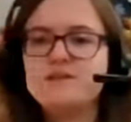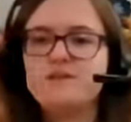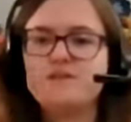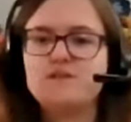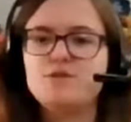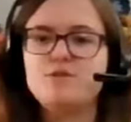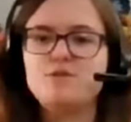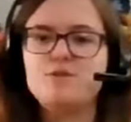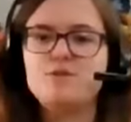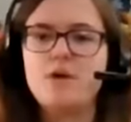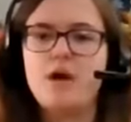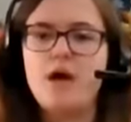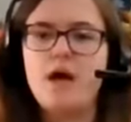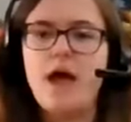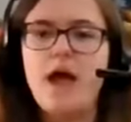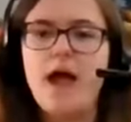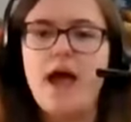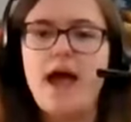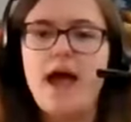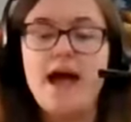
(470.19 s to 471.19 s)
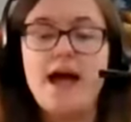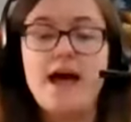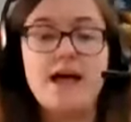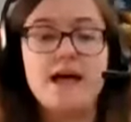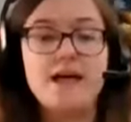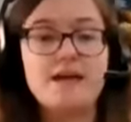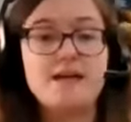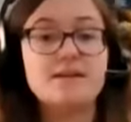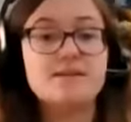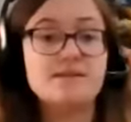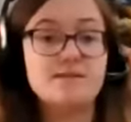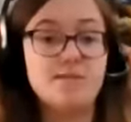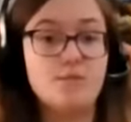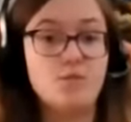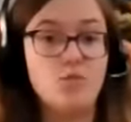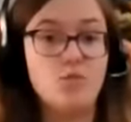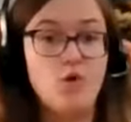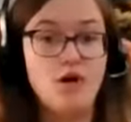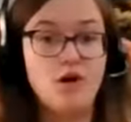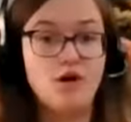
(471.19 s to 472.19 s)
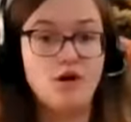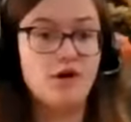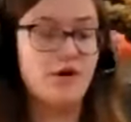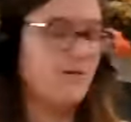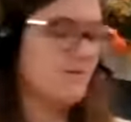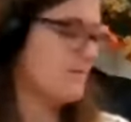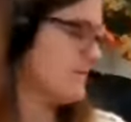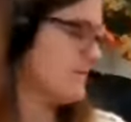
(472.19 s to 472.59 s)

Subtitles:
to add some water.